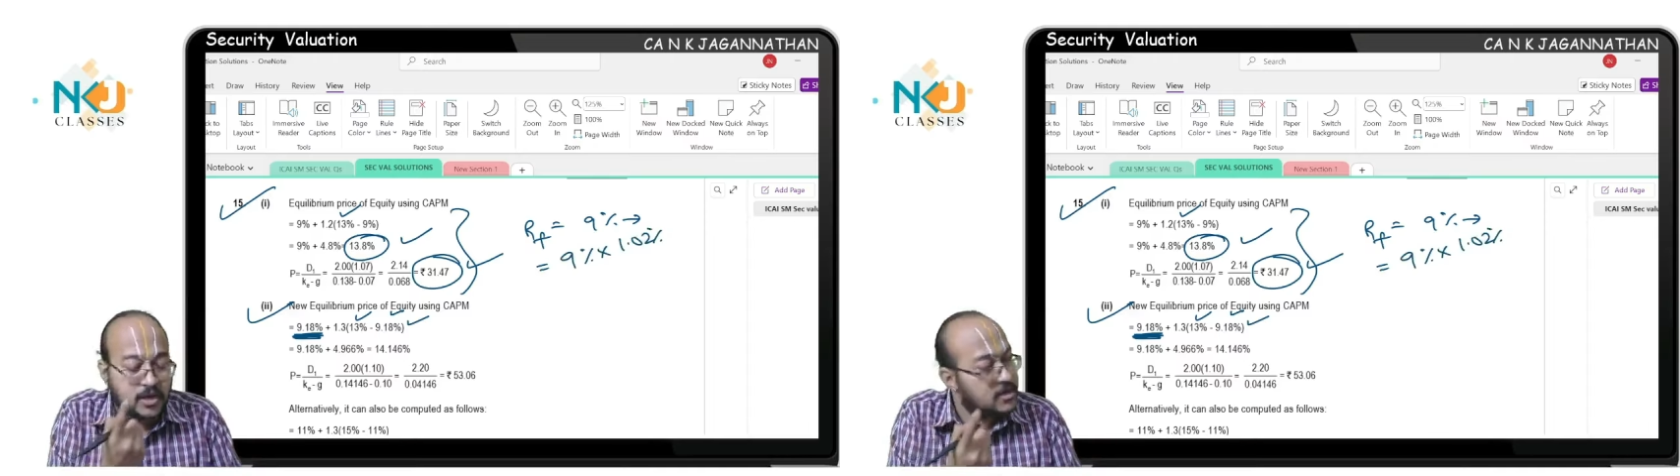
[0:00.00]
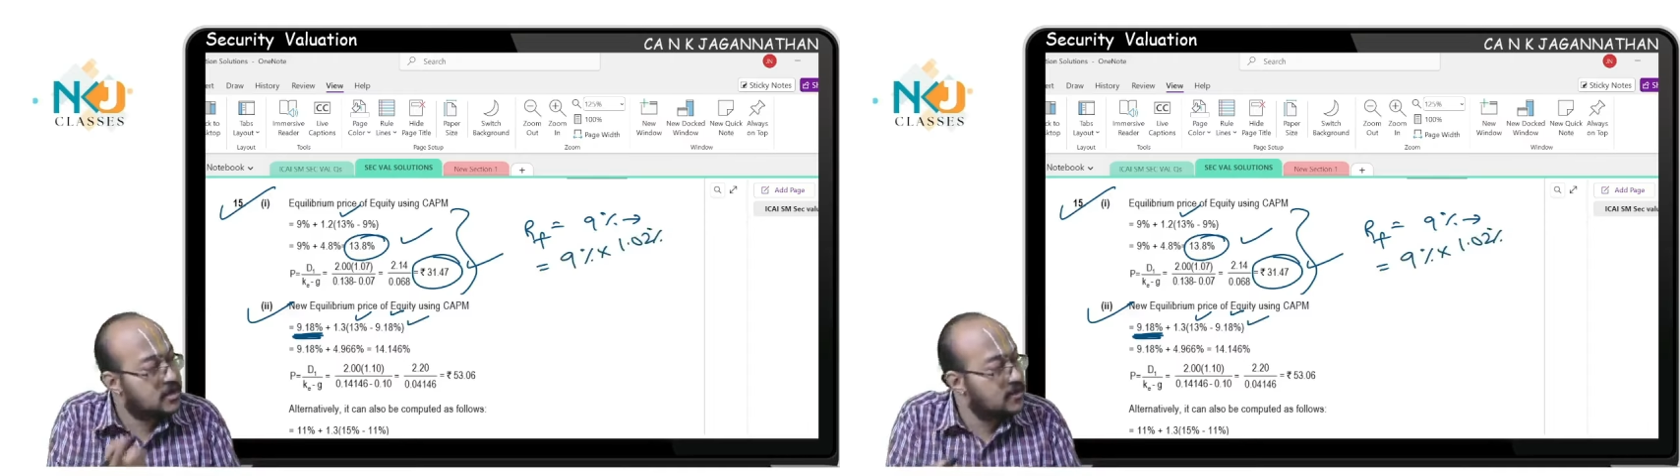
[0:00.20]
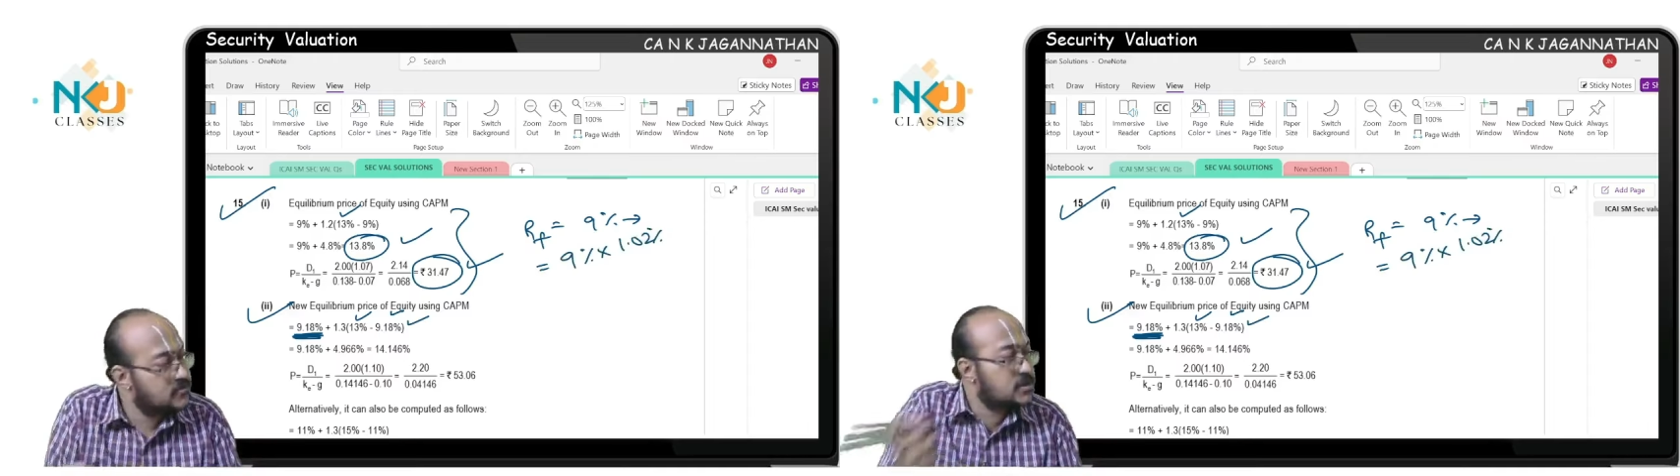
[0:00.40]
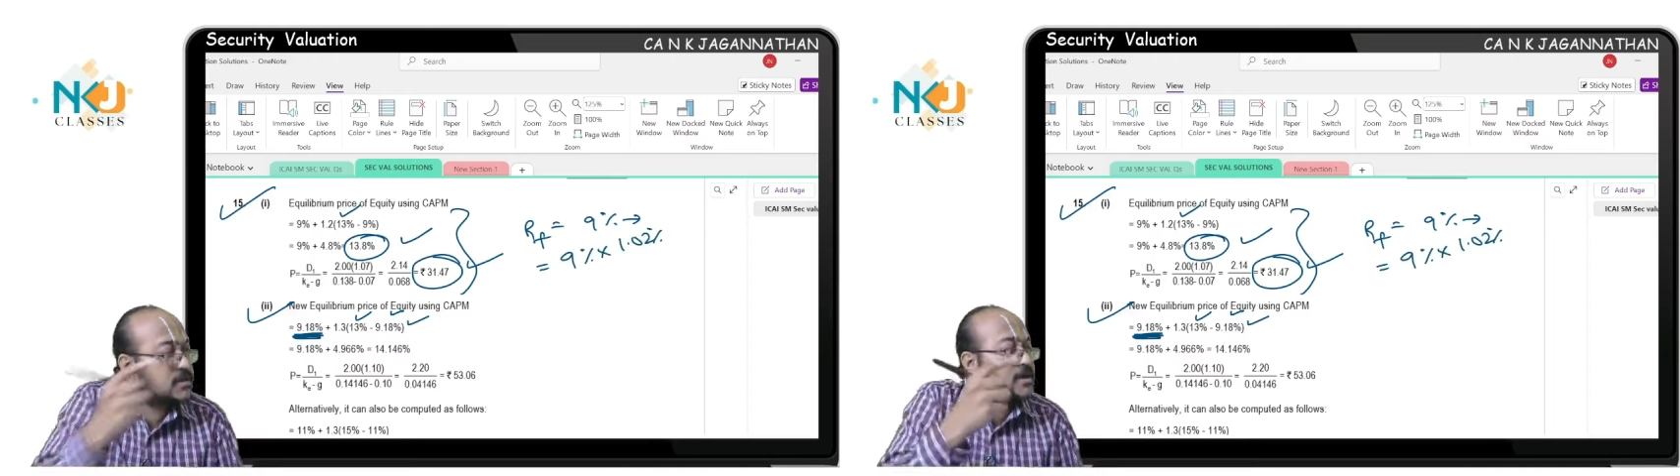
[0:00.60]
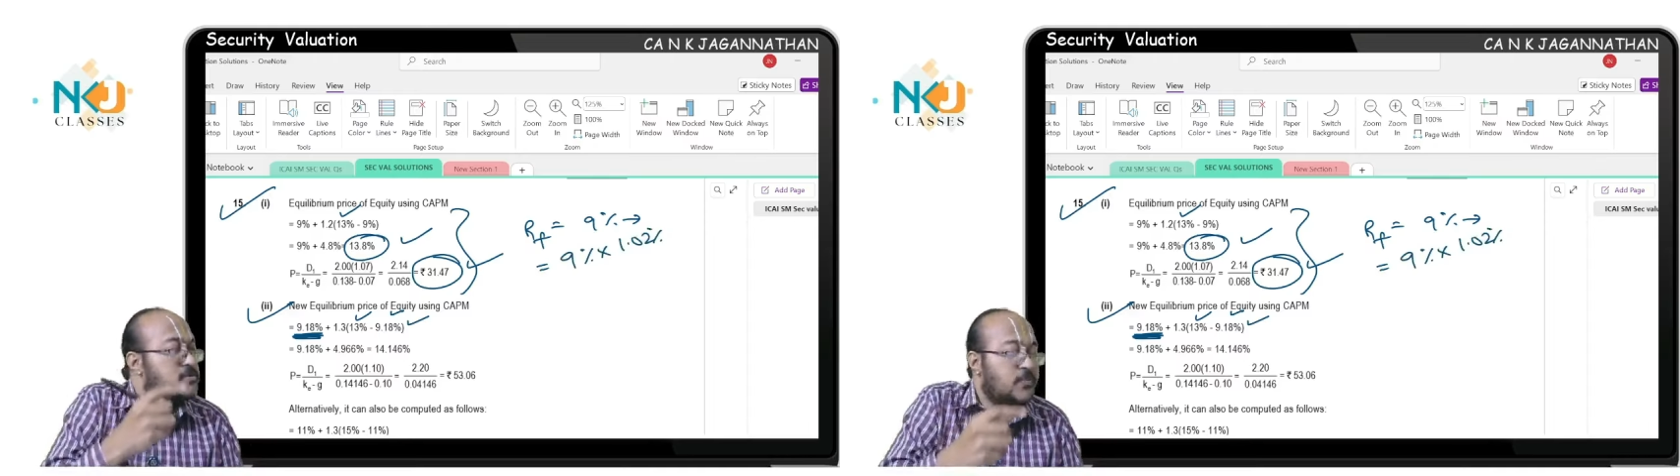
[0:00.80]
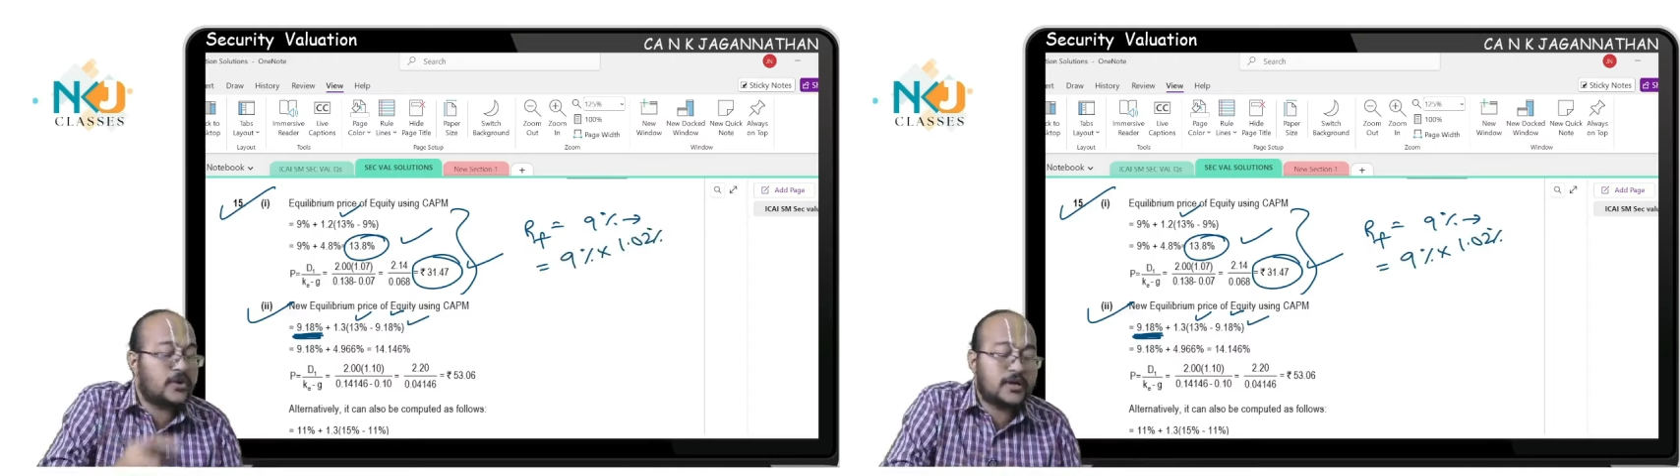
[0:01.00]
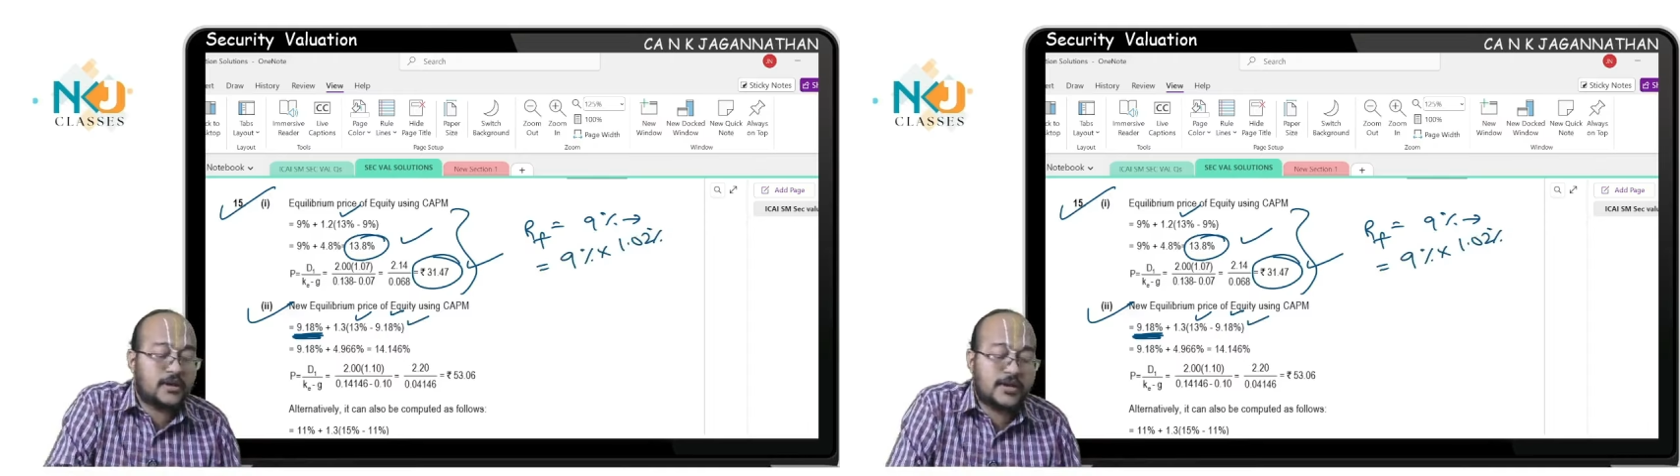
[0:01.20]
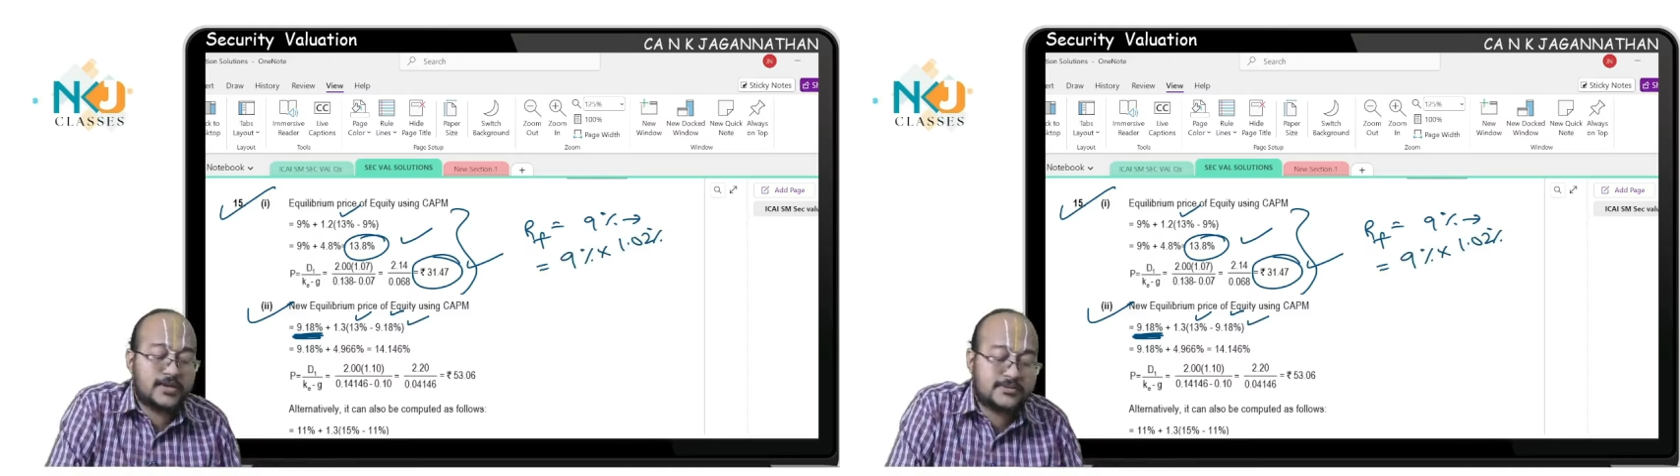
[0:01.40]
gives a corresponding
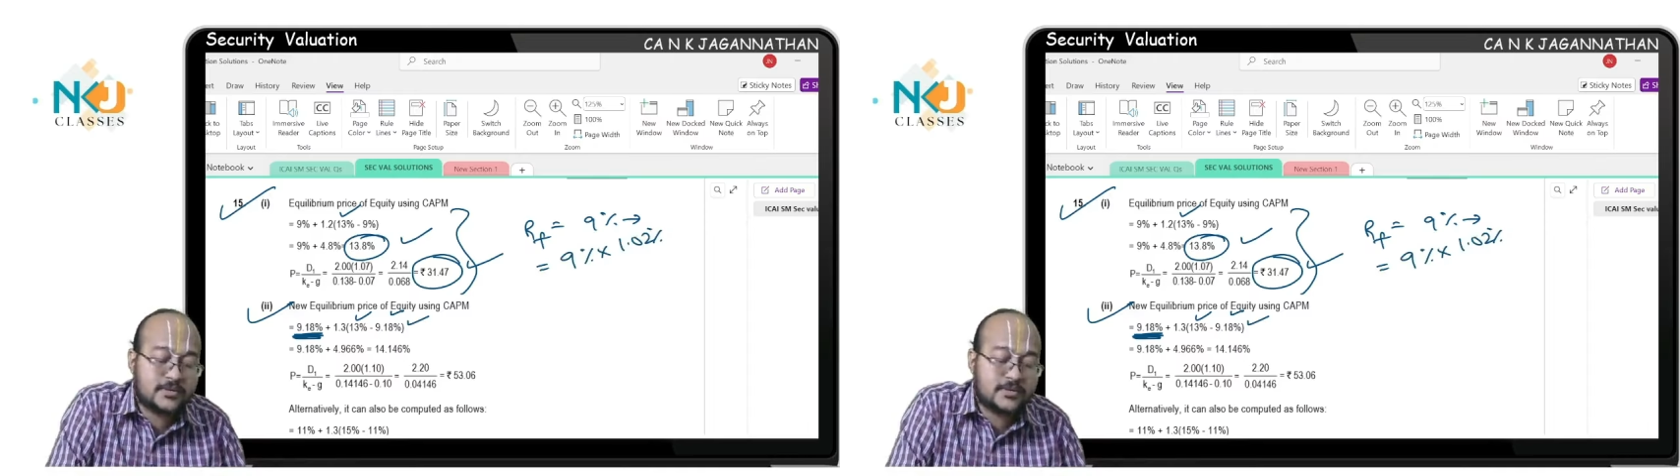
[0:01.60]
rise at